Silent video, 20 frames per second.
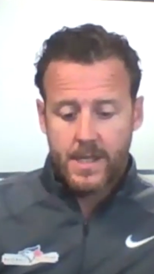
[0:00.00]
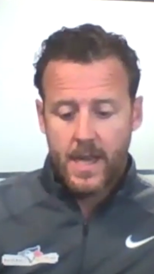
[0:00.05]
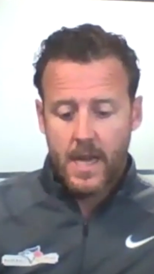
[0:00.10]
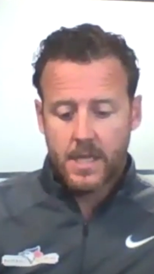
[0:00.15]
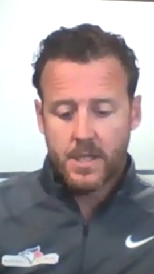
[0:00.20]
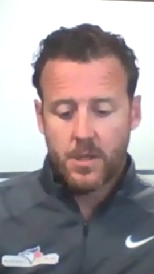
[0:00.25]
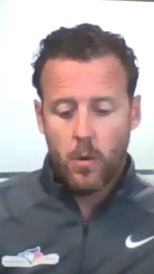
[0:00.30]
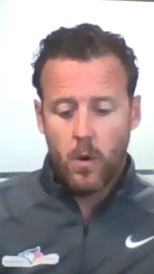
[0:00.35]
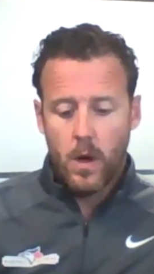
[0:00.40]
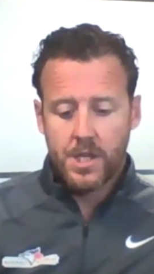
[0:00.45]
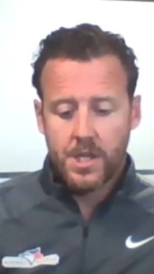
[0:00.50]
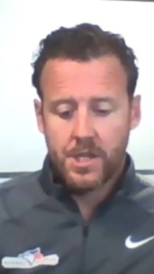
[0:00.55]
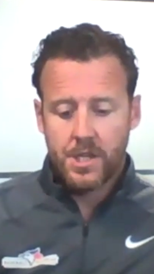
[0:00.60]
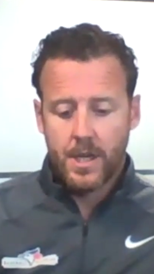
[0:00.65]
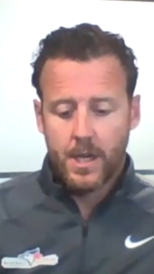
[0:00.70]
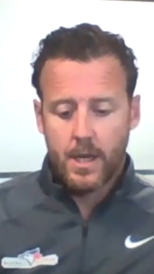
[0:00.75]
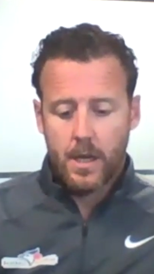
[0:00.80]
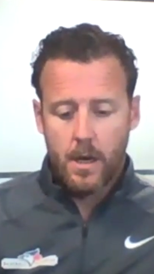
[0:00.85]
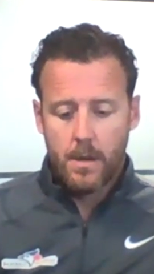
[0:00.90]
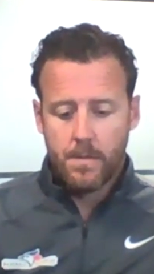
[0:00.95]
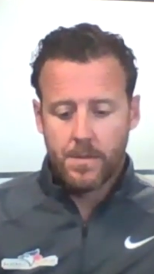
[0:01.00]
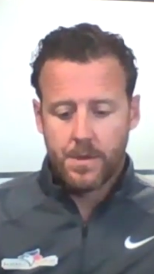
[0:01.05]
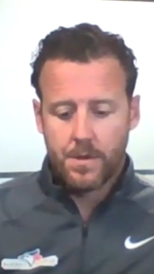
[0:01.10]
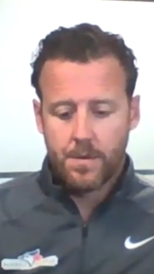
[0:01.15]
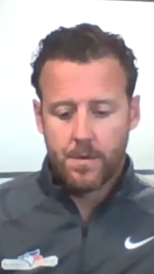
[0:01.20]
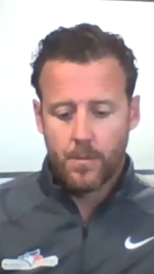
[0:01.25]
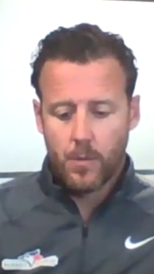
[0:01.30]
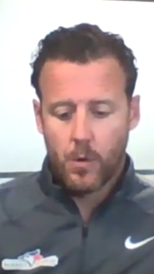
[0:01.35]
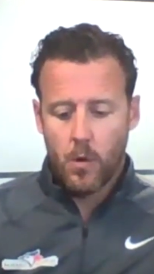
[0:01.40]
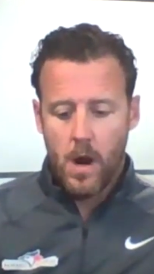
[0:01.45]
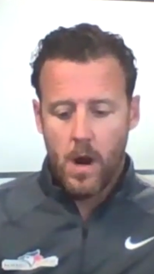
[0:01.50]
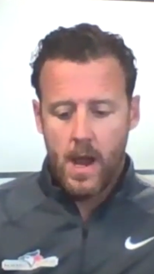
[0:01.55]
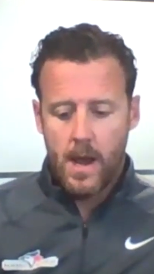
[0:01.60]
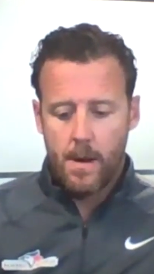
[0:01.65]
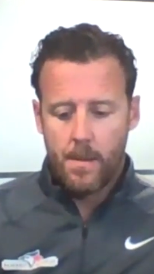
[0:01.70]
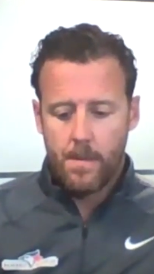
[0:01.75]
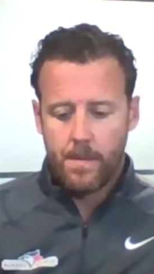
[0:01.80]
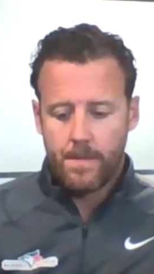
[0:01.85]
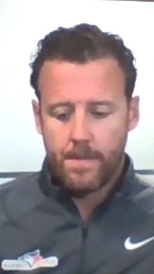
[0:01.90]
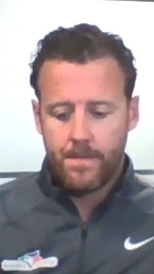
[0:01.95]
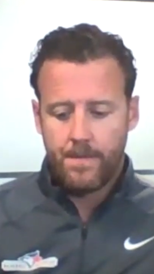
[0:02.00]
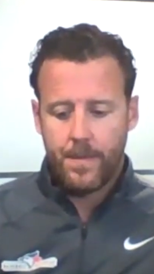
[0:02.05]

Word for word: Next question comes from Graham.